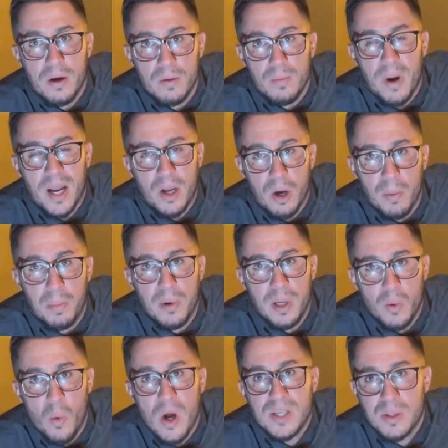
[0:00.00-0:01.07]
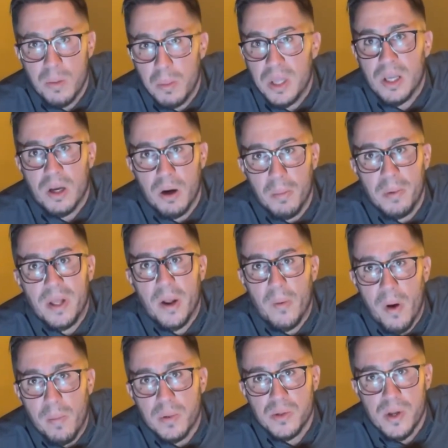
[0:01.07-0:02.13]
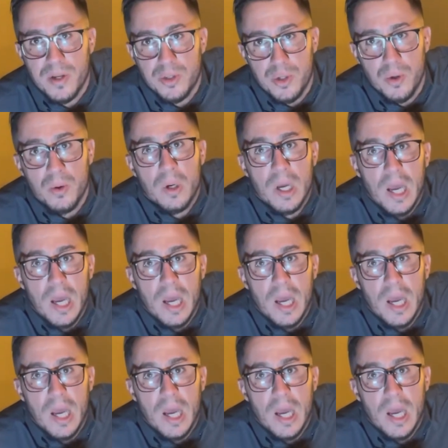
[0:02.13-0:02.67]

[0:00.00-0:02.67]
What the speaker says: My company wants to be the company that represents you.